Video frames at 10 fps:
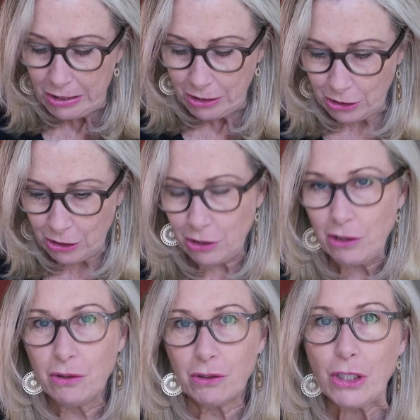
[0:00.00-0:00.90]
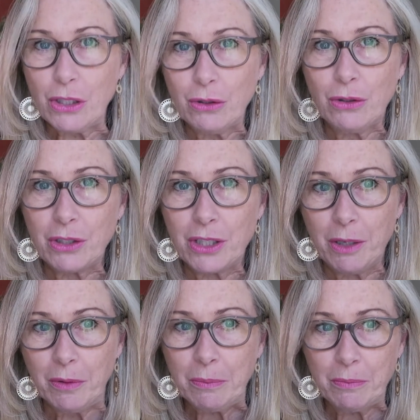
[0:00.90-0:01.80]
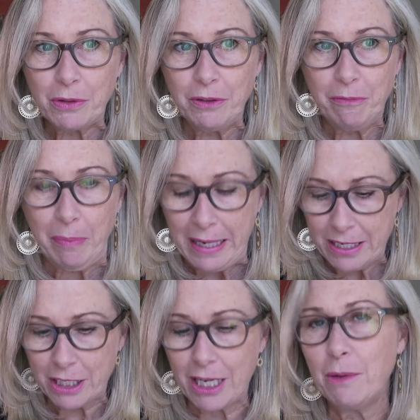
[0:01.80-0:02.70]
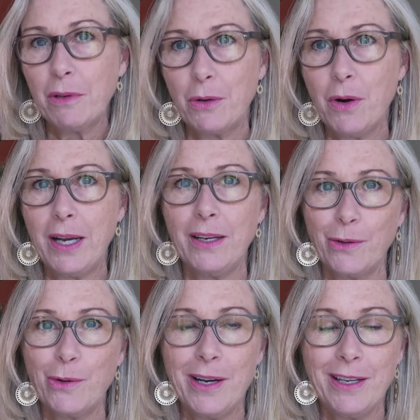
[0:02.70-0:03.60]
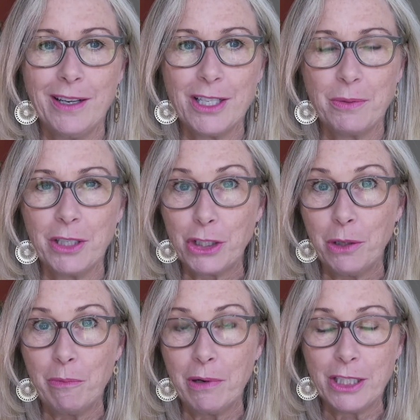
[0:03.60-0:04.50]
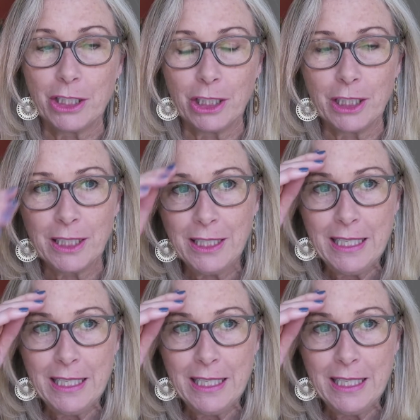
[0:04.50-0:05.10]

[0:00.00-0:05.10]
long shorts that were sort of beige colour were quite quite nice with a chambray shirt,